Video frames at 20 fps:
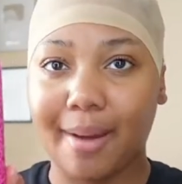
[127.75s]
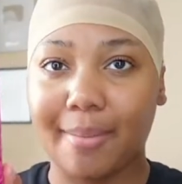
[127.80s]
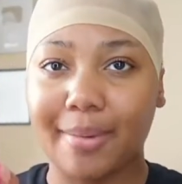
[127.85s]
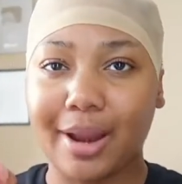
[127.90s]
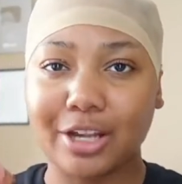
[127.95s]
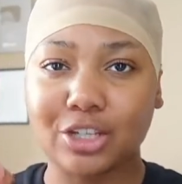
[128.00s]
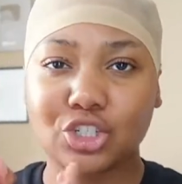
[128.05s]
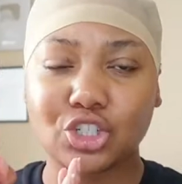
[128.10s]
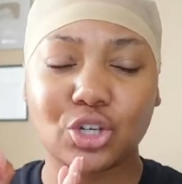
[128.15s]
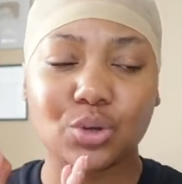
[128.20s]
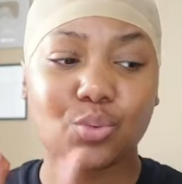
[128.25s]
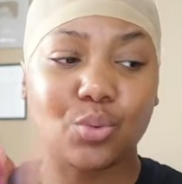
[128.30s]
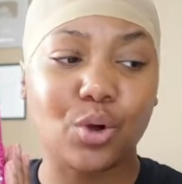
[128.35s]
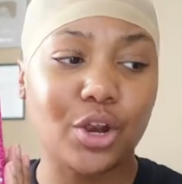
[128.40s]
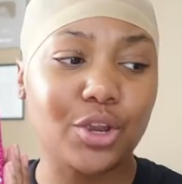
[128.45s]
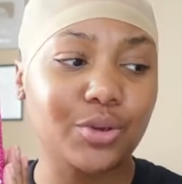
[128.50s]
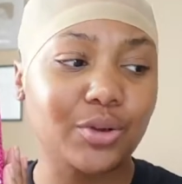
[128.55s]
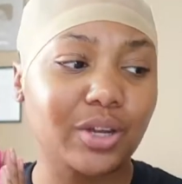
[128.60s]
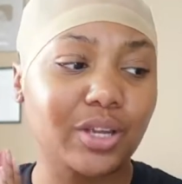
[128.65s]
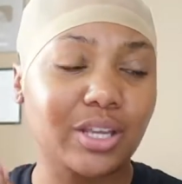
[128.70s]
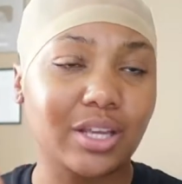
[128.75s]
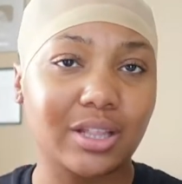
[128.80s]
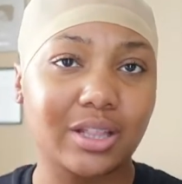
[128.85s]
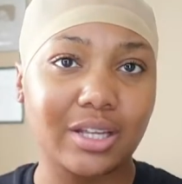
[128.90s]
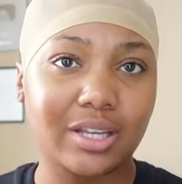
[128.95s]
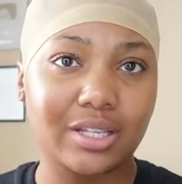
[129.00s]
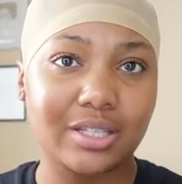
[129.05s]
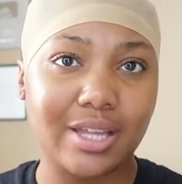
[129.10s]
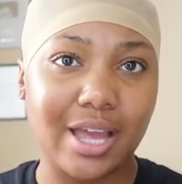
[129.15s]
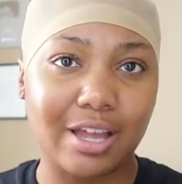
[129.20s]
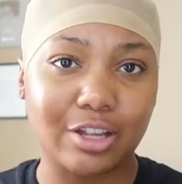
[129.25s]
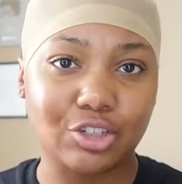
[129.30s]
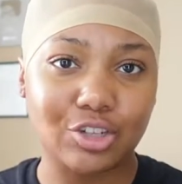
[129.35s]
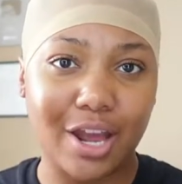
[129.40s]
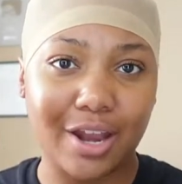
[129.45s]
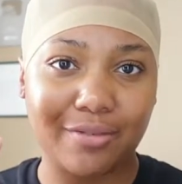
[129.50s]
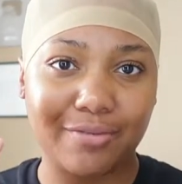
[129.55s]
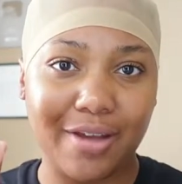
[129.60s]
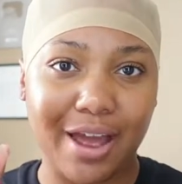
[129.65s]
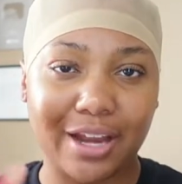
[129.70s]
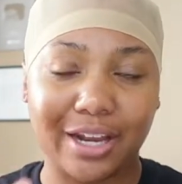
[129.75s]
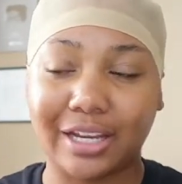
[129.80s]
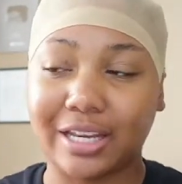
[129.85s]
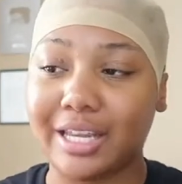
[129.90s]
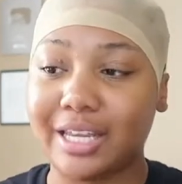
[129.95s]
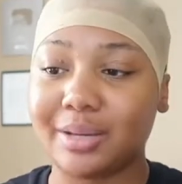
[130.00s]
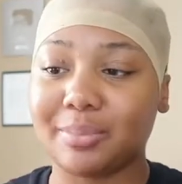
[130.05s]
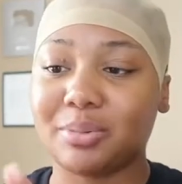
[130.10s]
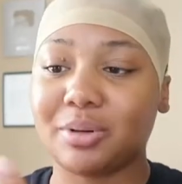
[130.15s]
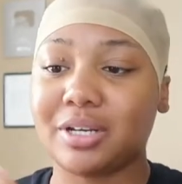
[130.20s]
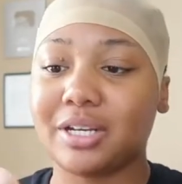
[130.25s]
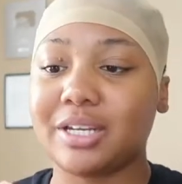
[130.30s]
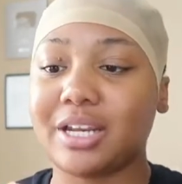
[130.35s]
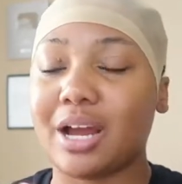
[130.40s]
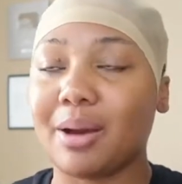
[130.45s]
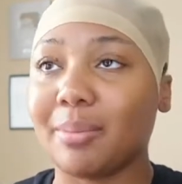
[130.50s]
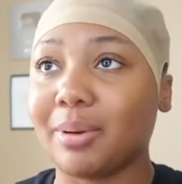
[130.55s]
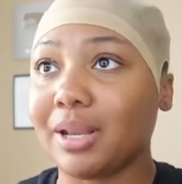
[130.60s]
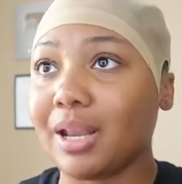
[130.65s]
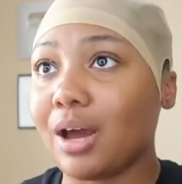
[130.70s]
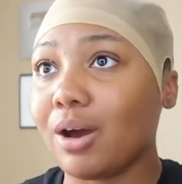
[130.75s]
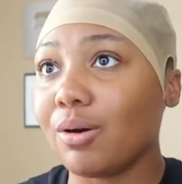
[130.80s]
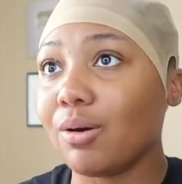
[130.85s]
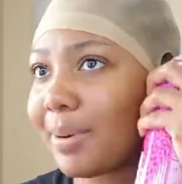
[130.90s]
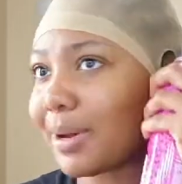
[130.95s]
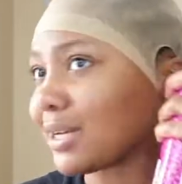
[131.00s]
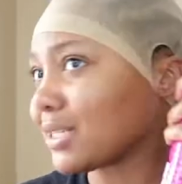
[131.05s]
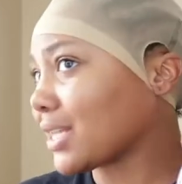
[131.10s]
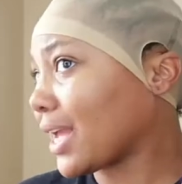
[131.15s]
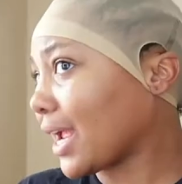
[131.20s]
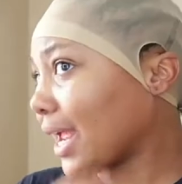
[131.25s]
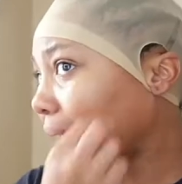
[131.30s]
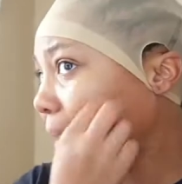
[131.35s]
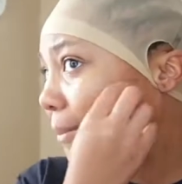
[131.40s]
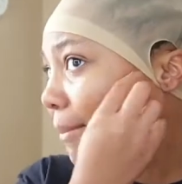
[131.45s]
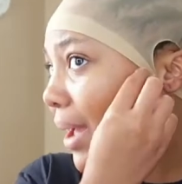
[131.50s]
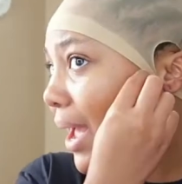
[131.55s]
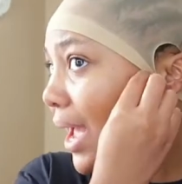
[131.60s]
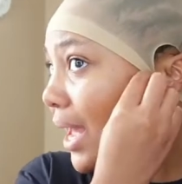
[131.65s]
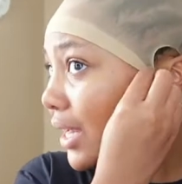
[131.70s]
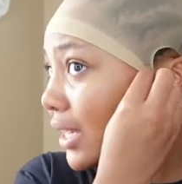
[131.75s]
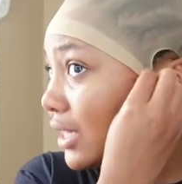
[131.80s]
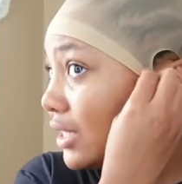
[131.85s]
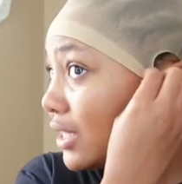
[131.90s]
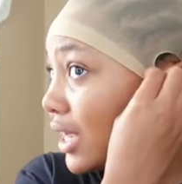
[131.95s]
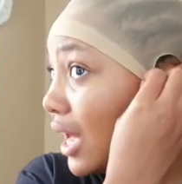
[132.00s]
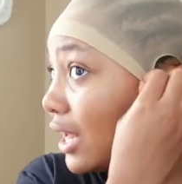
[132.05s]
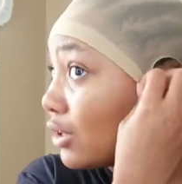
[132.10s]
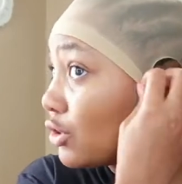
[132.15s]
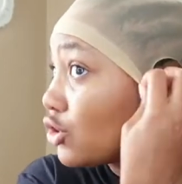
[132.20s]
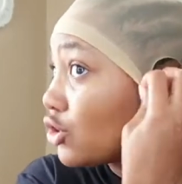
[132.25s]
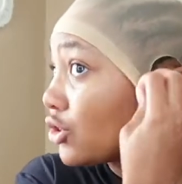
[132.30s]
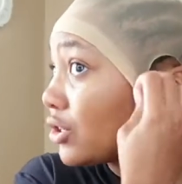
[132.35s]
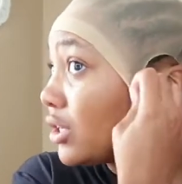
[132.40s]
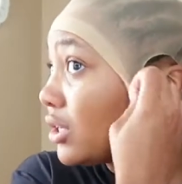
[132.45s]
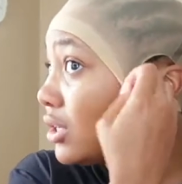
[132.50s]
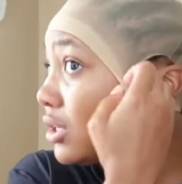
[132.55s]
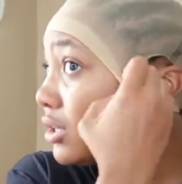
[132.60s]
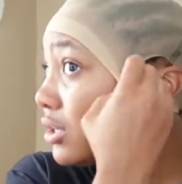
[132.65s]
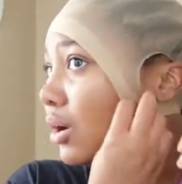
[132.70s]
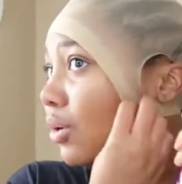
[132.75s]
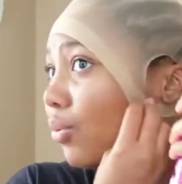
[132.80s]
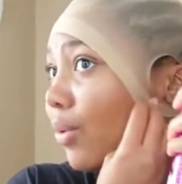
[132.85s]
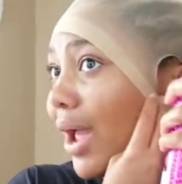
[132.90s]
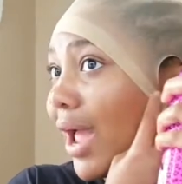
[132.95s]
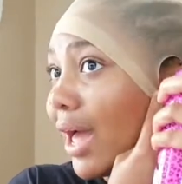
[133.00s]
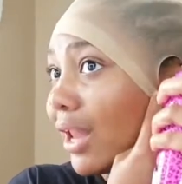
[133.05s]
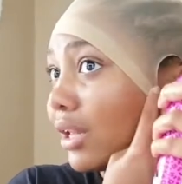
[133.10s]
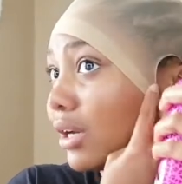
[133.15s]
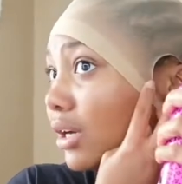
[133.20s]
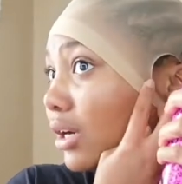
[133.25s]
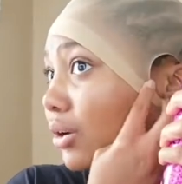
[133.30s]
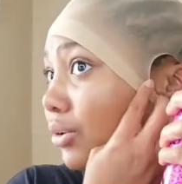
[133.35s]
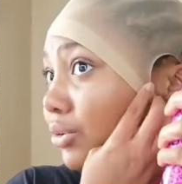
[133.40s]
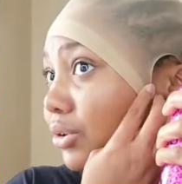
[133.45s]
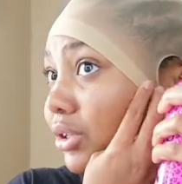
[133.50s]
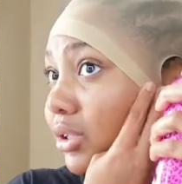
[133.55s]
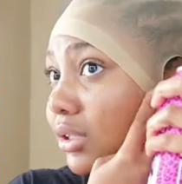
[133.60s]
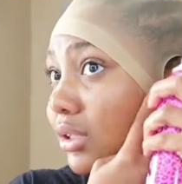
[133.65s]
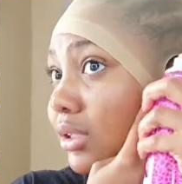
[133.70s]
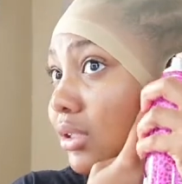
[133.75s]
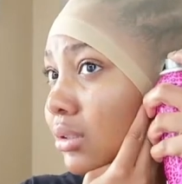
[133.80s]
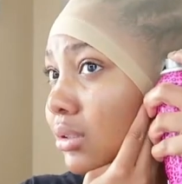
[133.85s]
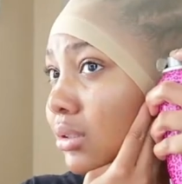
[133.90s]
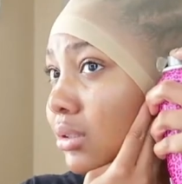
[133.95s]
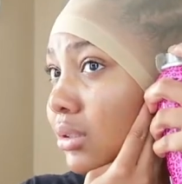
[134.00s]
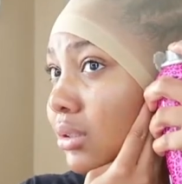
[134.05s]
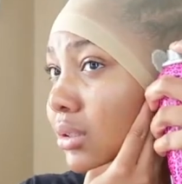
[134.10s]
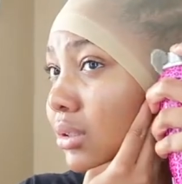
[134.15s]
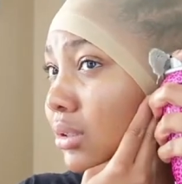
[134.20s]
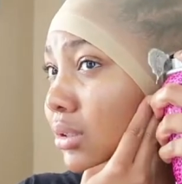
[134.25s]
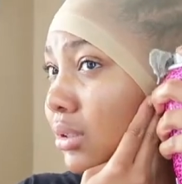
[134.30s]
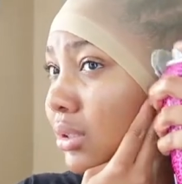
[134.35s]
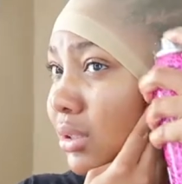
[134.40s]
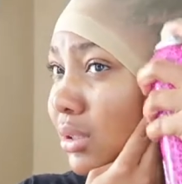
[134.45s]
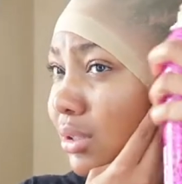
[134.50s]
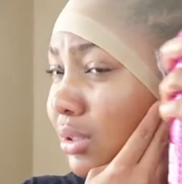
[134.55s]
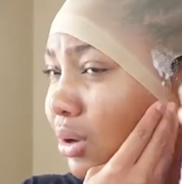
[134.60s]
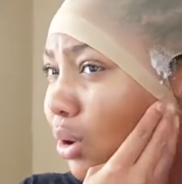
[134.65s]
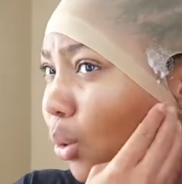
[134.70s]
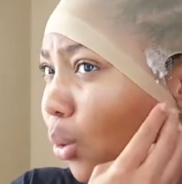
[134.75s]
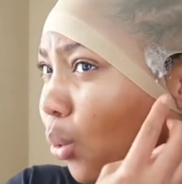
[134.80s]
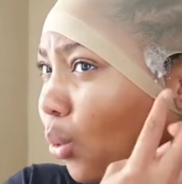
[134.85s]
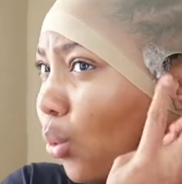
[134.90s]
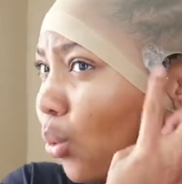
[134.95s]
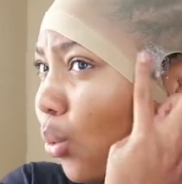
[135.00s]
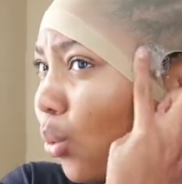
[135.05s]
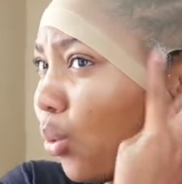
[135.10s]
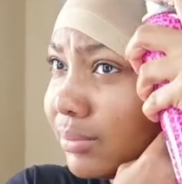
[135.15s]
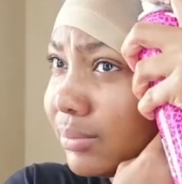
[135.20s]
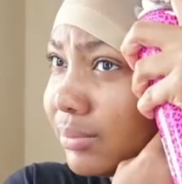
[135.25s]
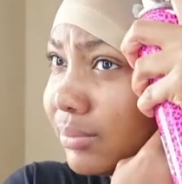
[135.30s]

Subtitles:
I'm not sure where you could get this. I'll try to find a link and put it down below because I got mine at Dollar Tree a while ago, really. Ooh.